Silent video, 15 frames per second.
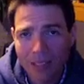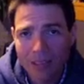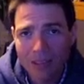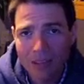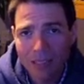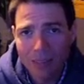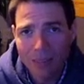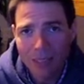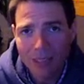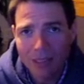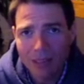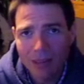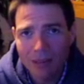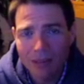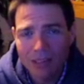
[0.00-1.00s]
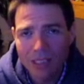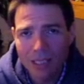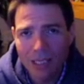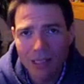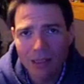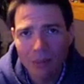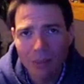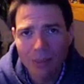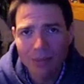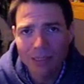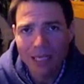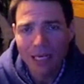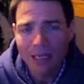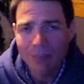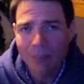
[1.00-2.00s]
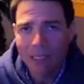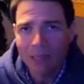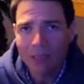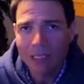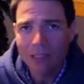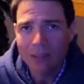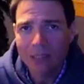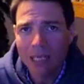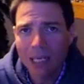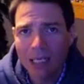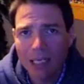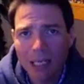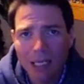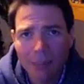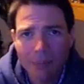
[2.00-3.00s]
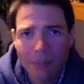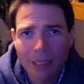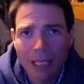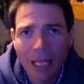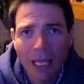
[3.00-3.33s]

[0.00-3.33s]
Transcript: So give me a call. Check out the website at meetyourangel.com,